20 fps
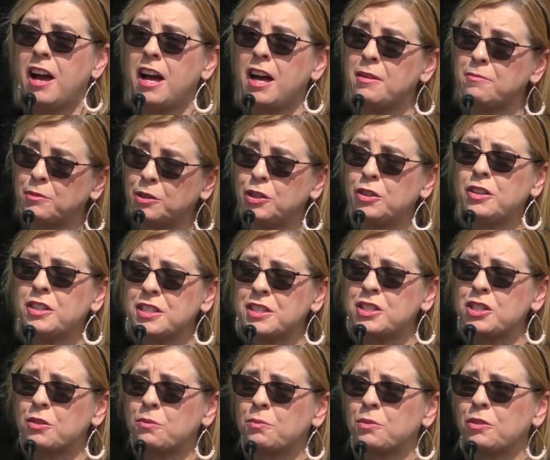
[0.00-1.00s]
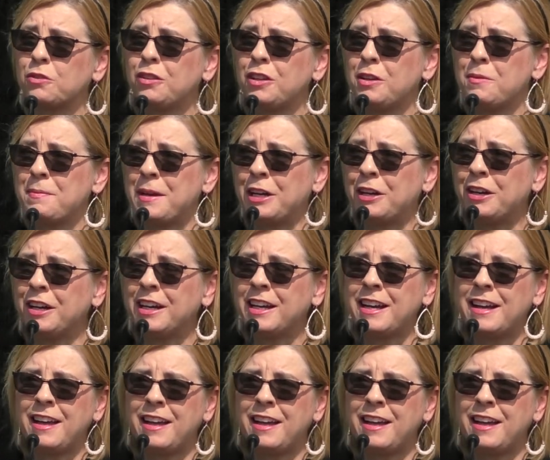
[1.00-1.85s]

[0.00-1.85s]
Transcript: um, looks to rural America,